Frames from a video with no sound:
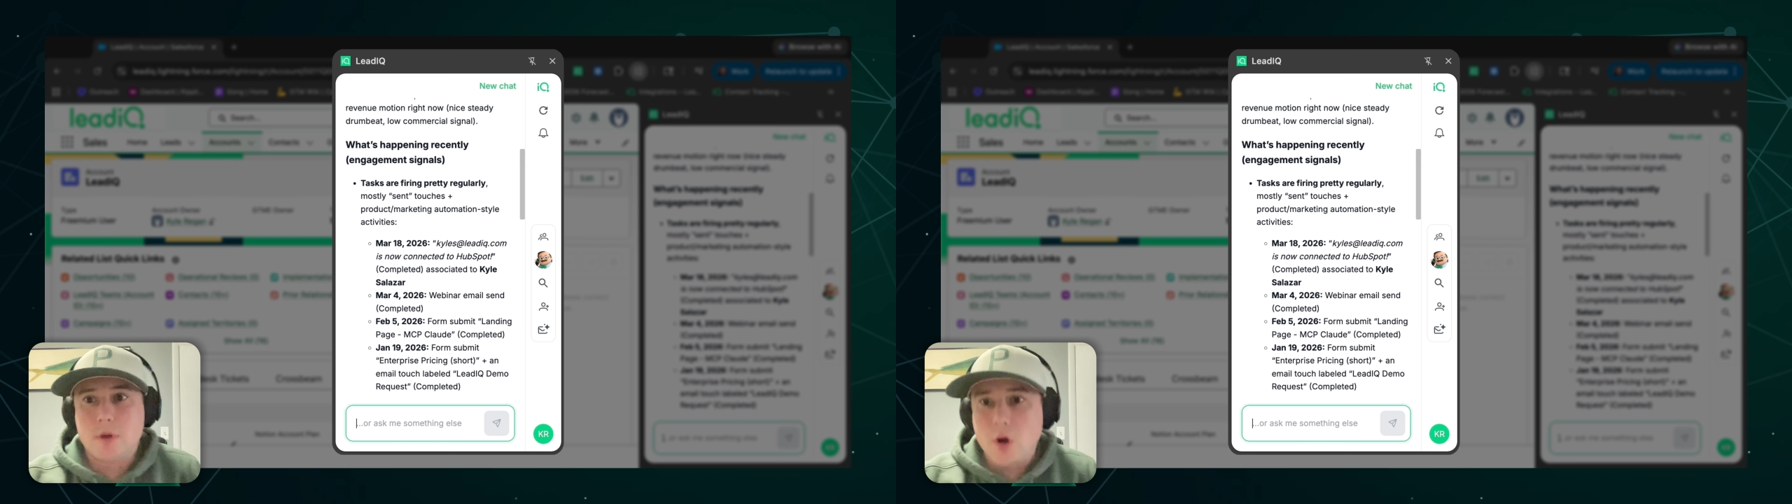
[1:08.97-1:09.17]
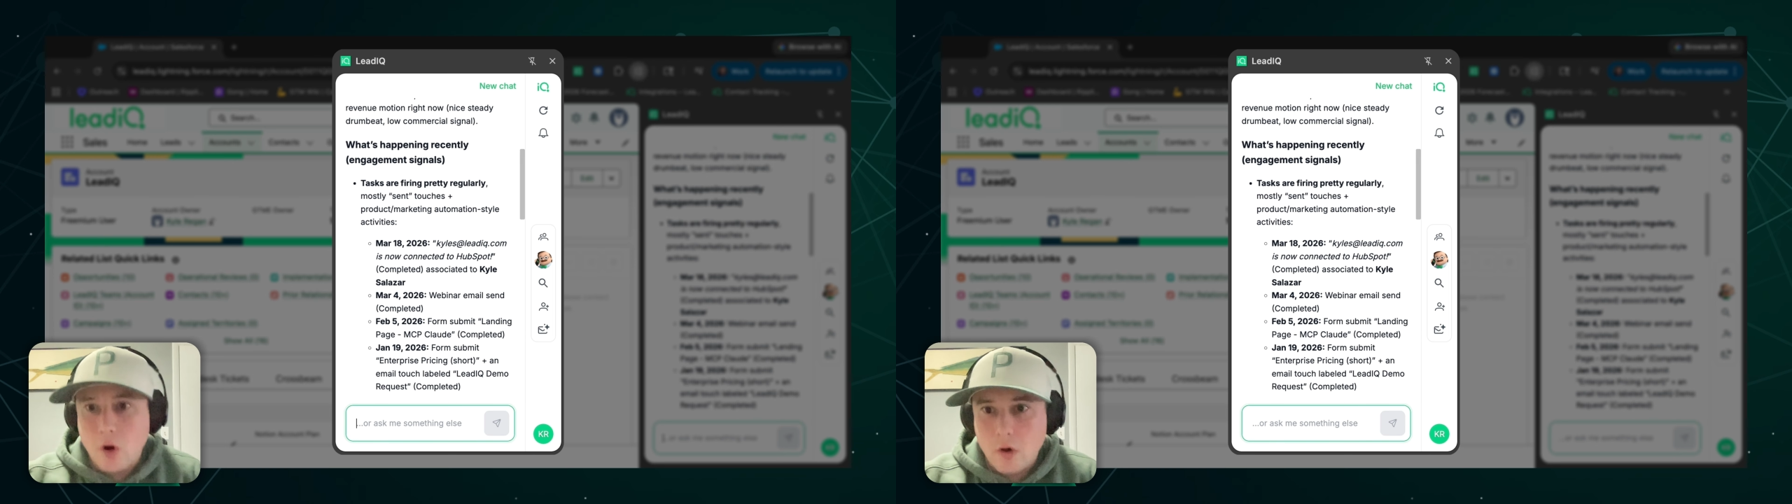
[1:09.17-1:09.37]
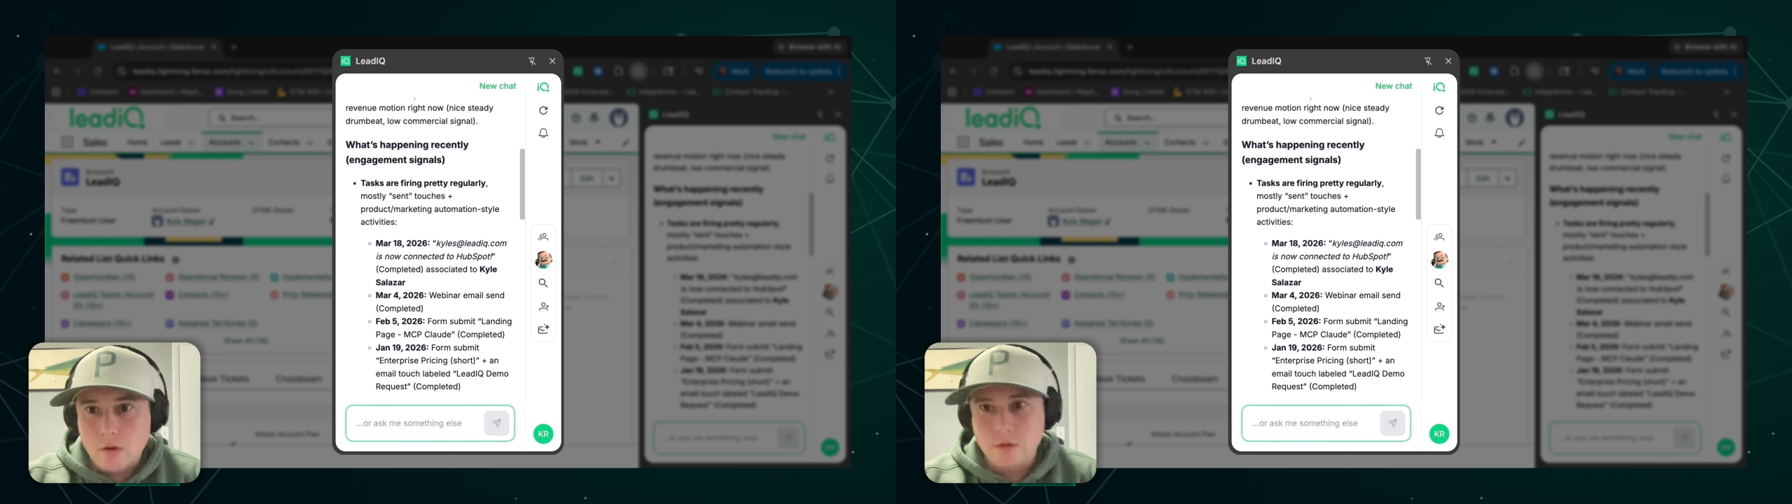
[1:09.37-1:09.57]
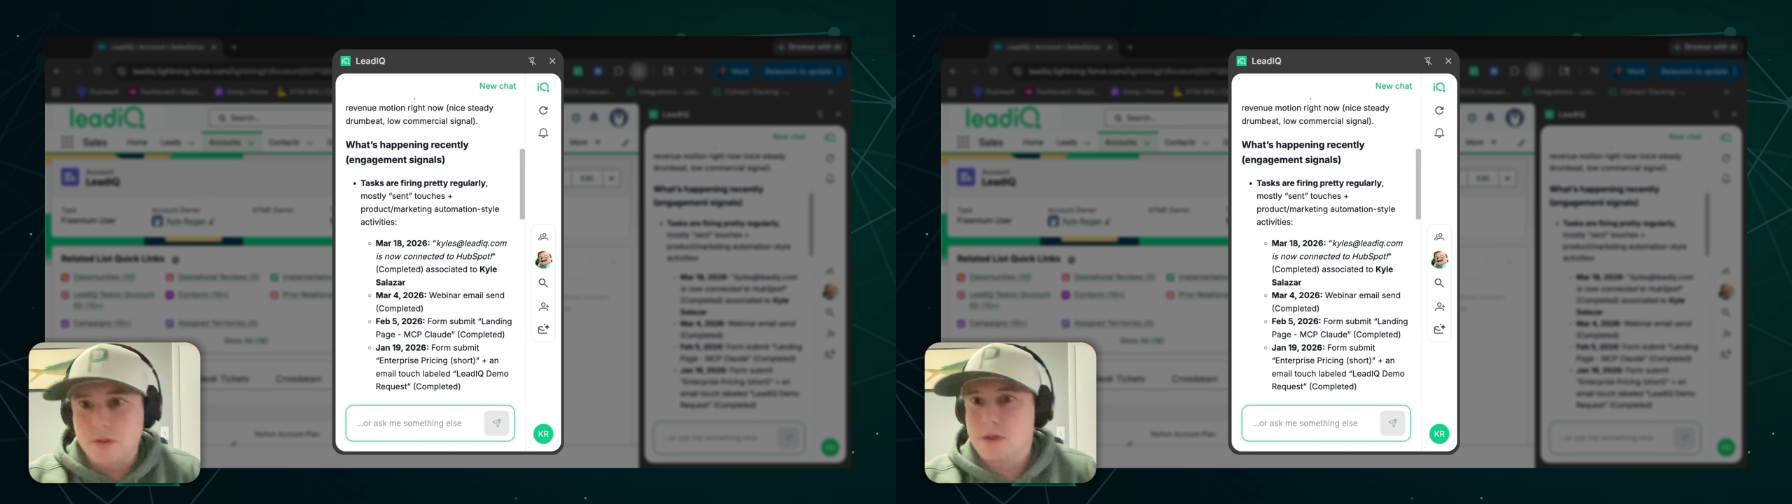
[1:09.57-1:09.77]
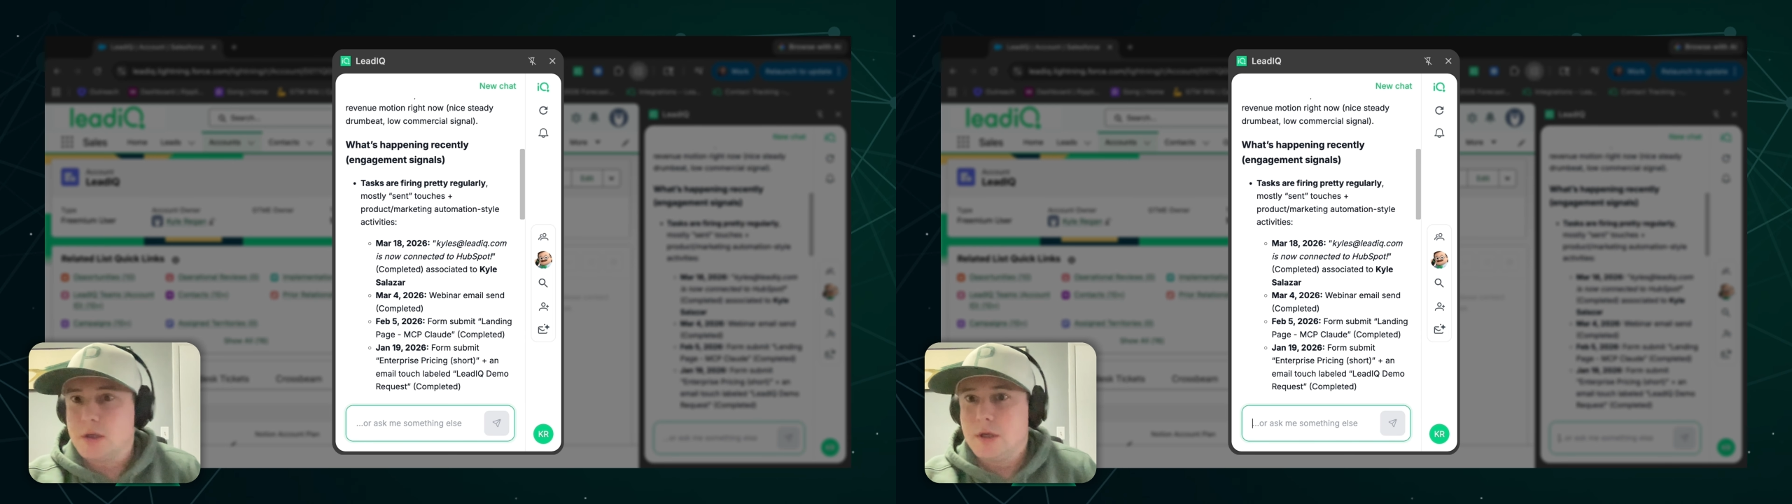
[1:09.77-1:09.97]

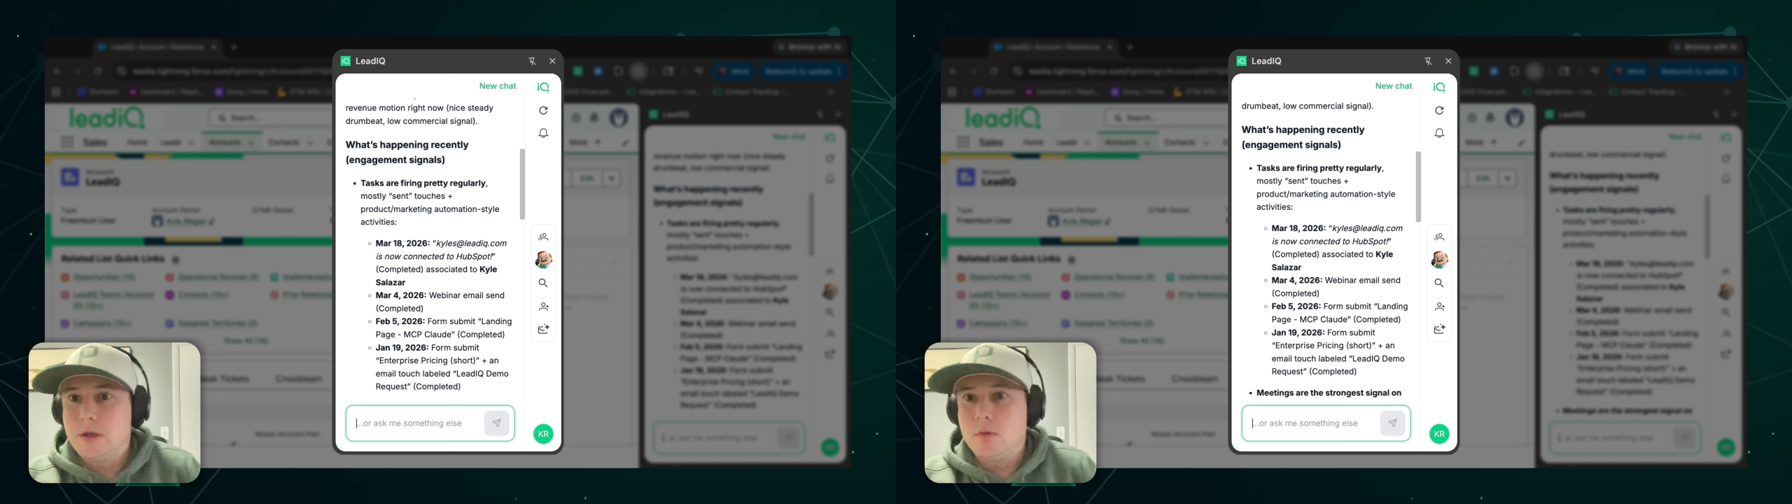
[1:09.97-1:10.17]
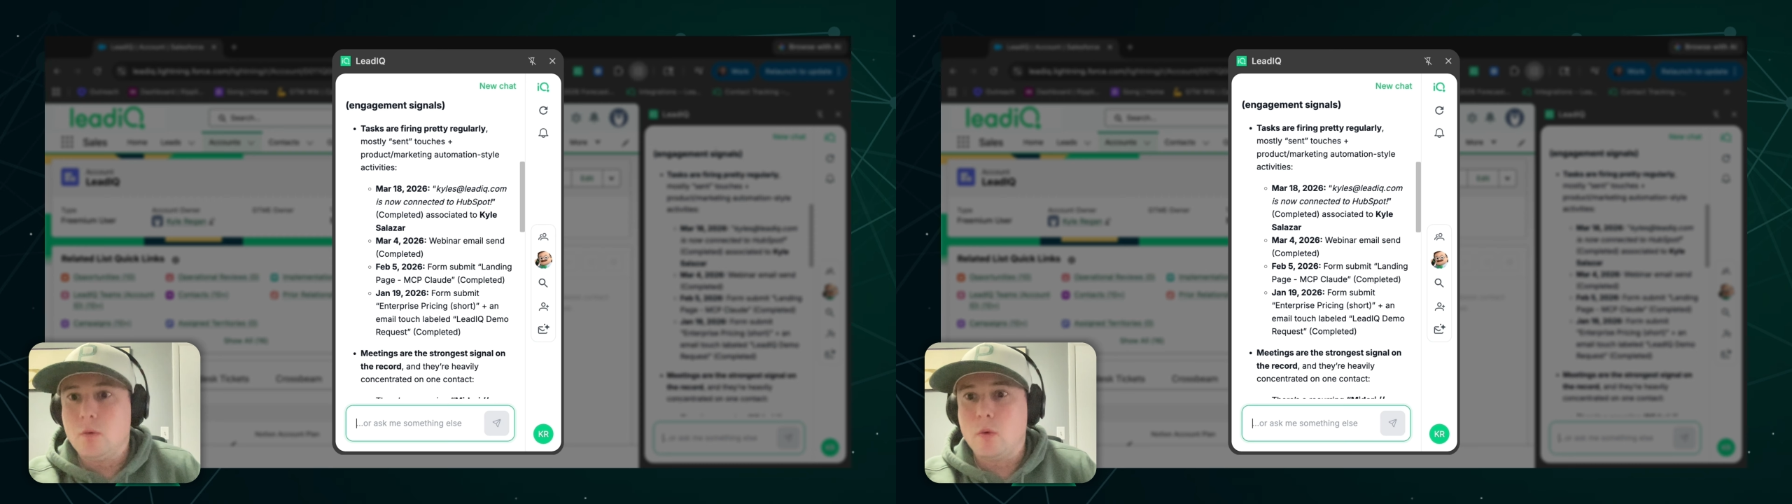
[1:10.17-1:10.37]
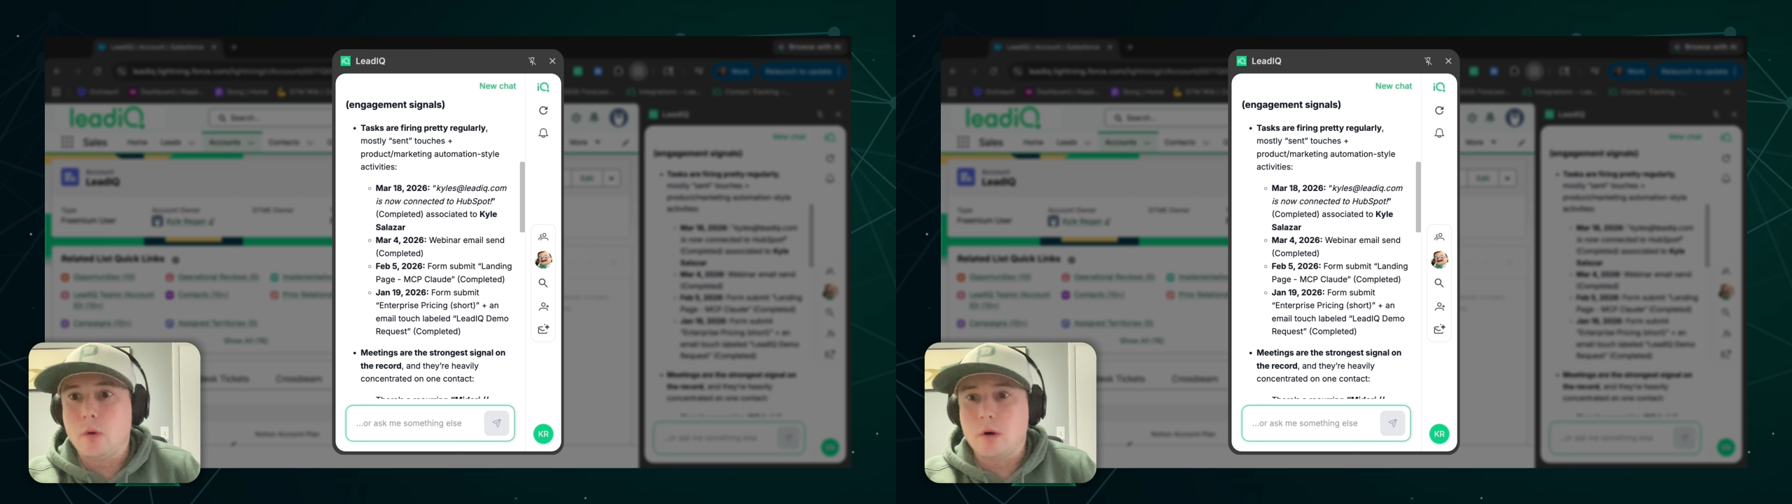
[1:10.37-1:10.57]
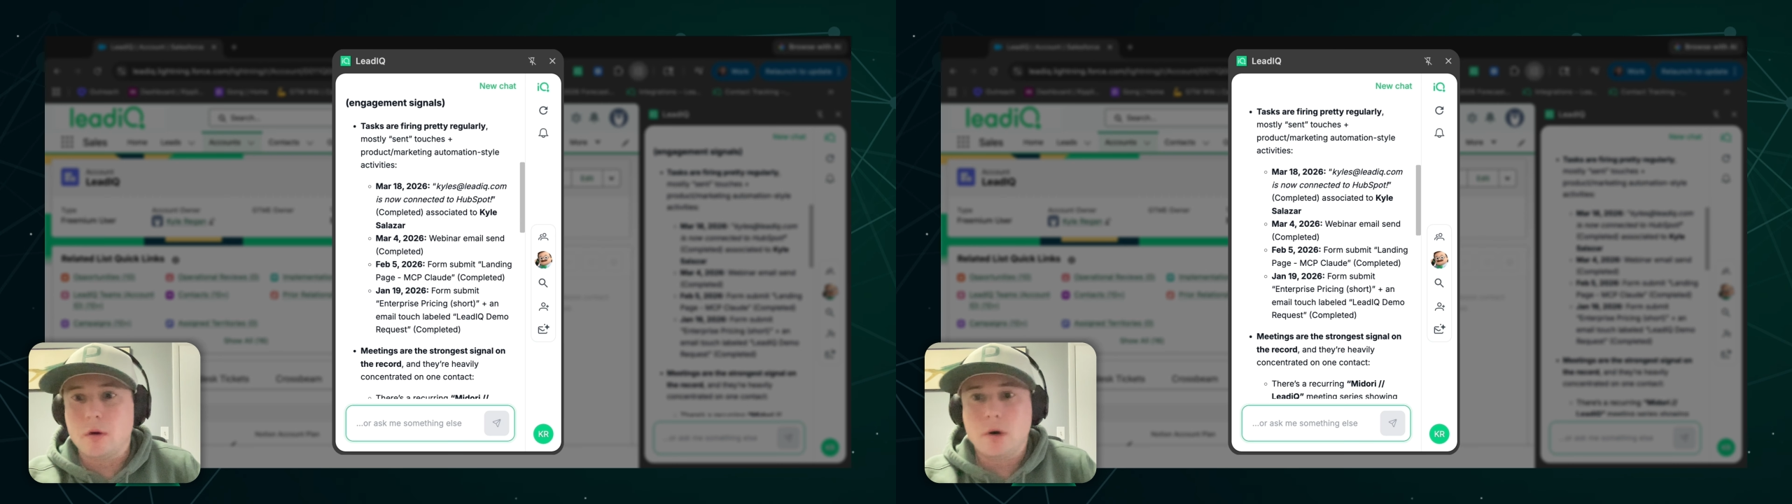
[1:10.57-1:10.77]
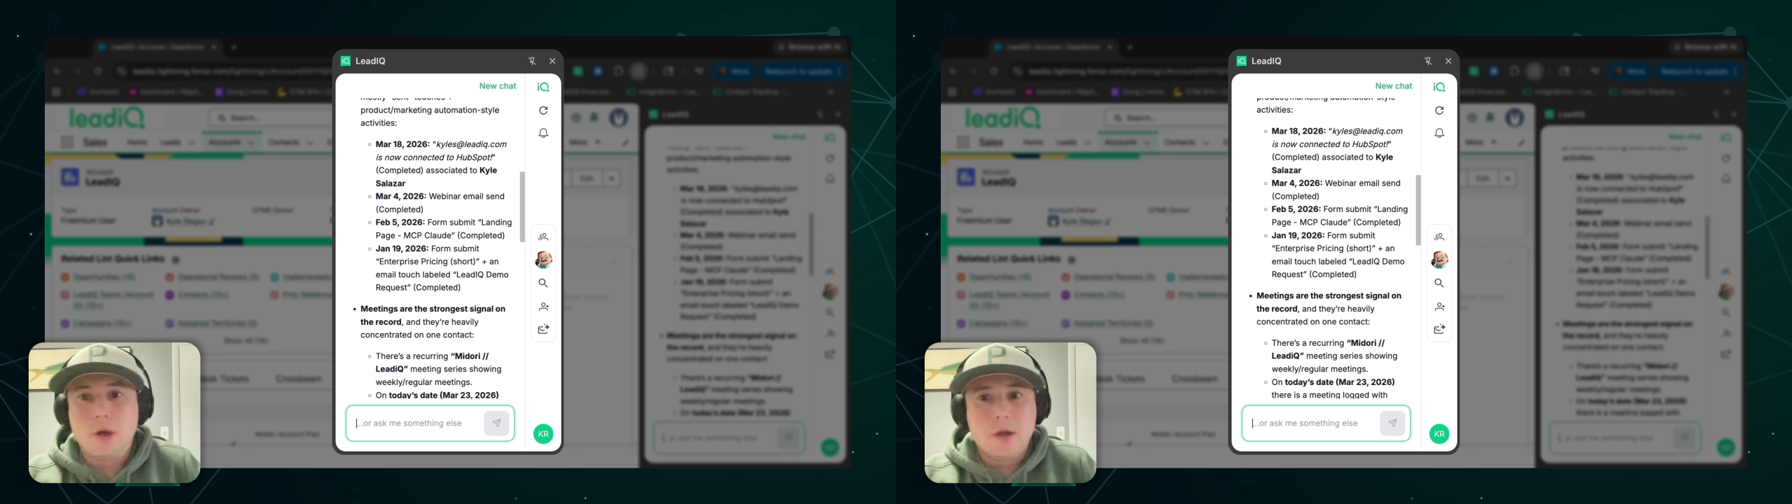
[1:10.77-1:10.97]
calls or